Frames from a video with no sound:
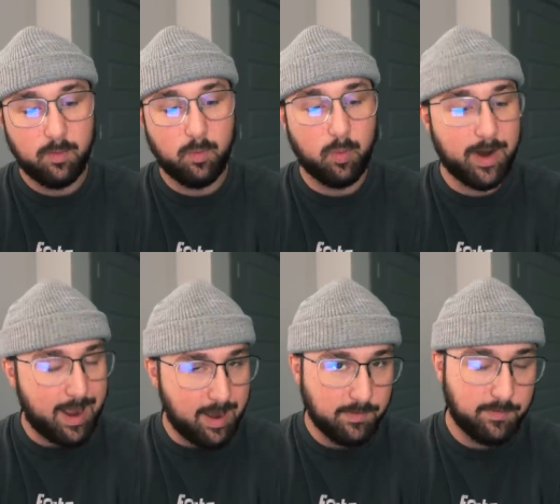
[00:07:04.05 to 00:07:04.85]
what
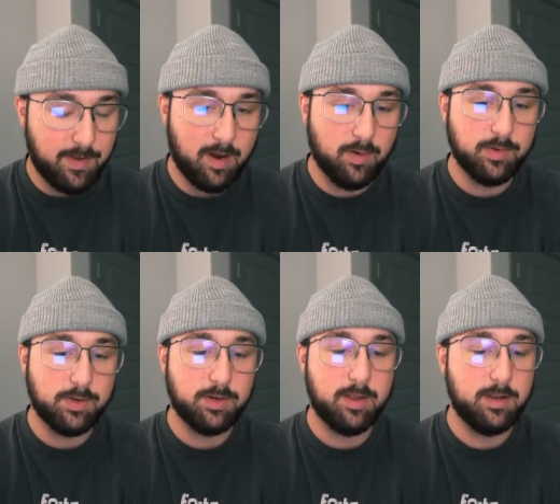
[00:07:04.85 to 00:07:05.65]
I
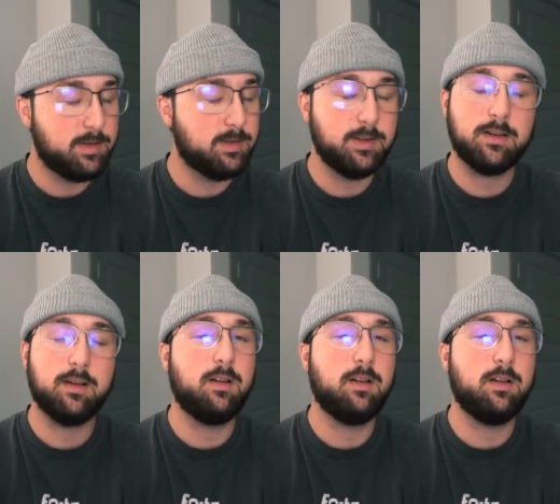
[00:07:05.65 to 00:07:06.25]
found, and this isn't